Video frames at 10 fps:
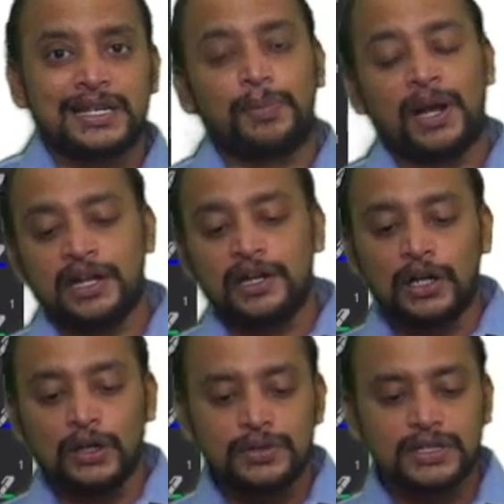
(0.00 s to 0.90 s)
supply
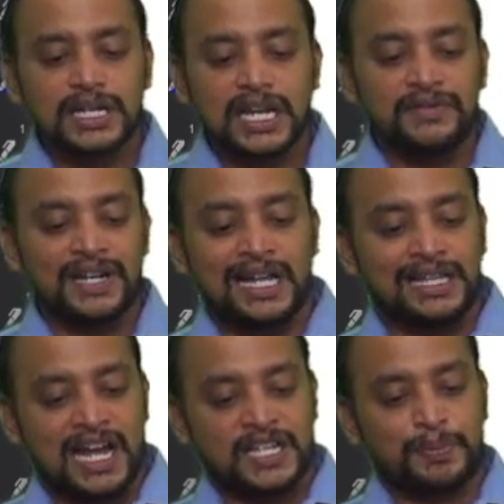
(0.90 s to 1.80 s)
includes even
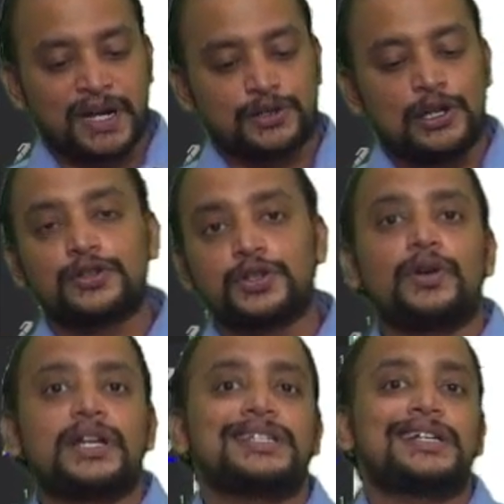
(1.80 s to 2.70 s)
other aspects also
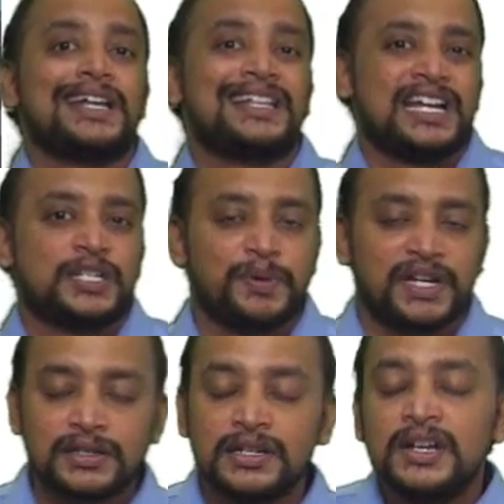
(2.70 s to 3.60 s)
what is that other
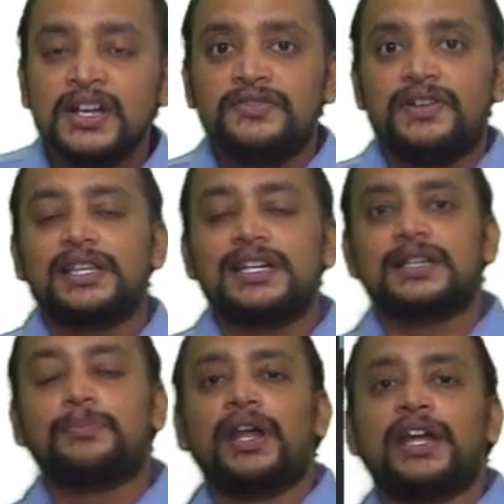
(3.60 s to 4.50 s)
aspects Further
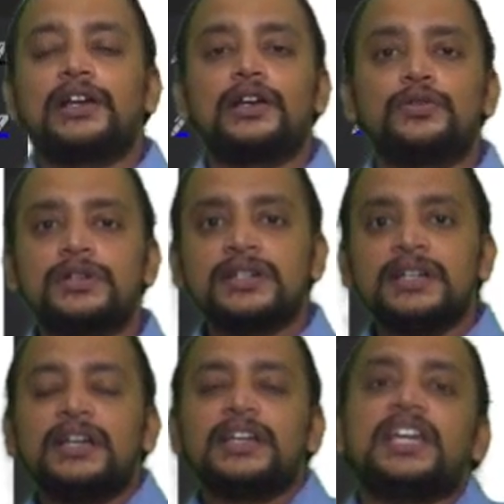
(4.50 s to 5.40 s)
supply includes
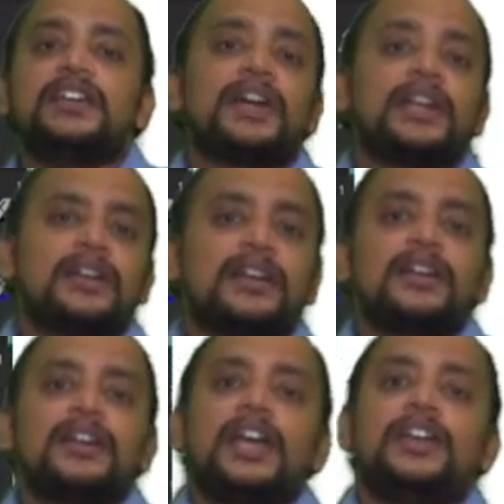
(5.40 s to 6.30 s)
even,
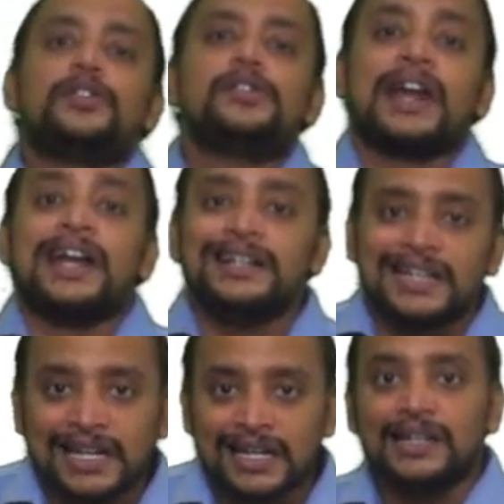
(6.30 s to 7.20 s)
you know,
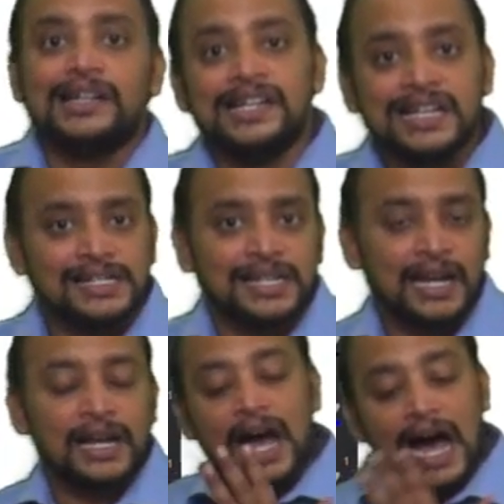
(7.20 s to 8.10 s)
renting,
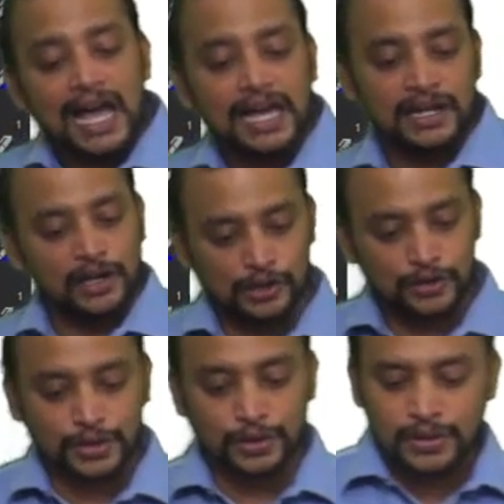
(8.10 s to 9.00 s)
leasing, hiring
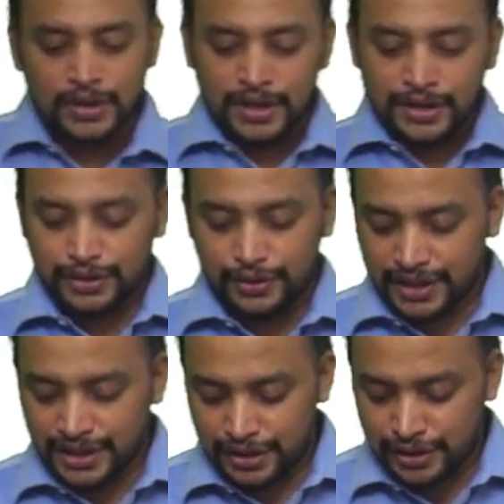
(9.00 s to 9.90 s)
also. So
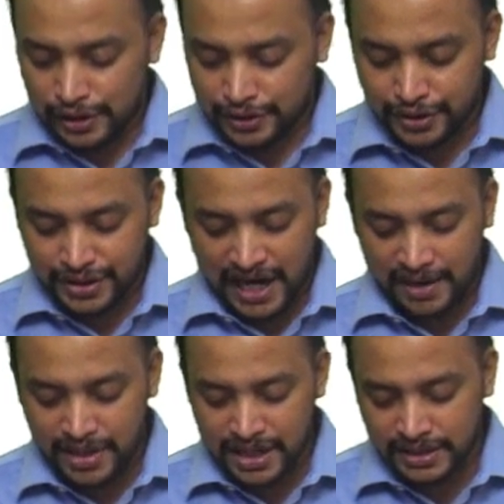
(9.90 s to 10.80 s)
this is also
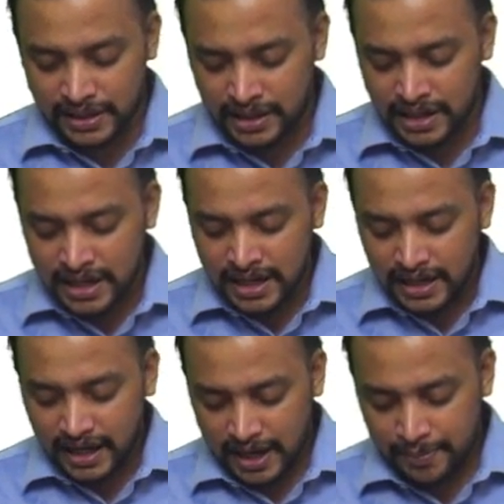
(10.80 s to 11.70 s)
same reason.
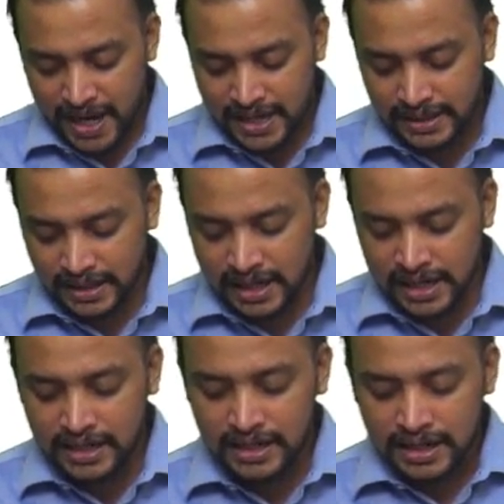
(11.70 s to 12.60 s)

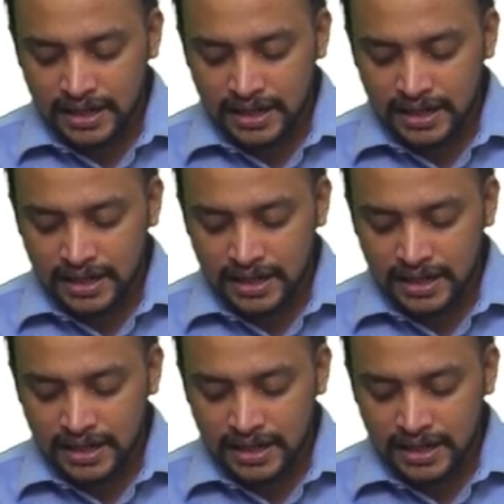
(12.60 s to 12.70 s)
Capacity